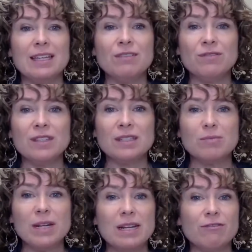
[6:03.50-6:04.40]
If
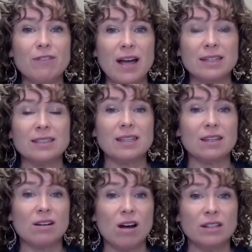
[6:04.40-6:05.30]
this meeting finds that
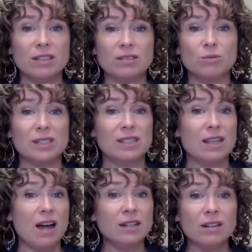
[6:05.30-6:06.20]
the conduct was
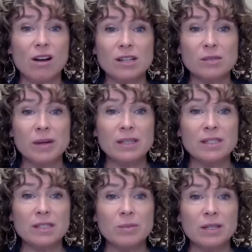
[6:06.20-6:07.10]
not caused by the
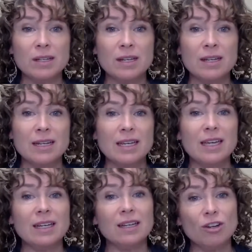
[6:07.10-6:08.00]
disability,
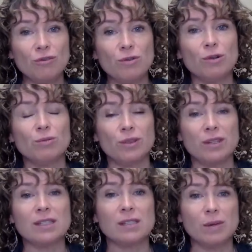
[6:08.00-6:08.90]
it can go forward with
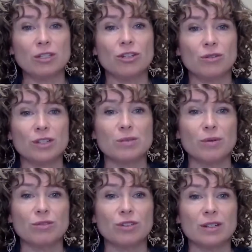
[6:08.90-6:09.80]
the suspension or
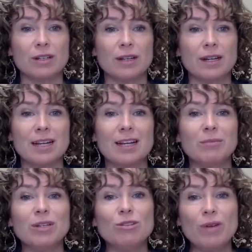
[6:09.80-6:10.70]
expulsion.
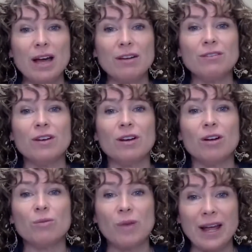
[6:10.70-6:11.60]
But you have
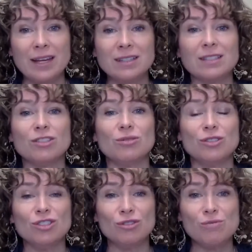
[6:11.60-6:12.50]
a right to a
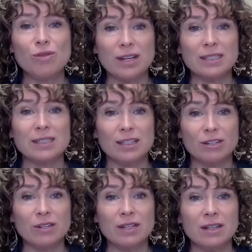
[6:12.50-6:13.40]
due process
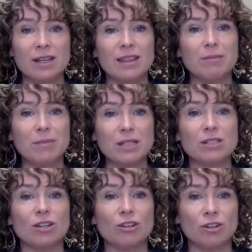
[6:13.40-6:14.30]
hearing that
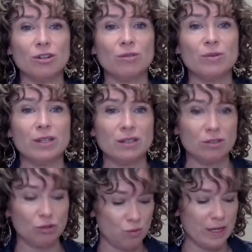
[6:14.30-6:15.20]
must occur
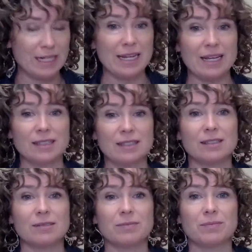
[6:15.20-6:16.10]
within 20
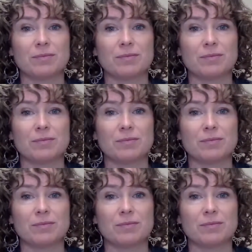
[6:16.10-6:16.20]
days.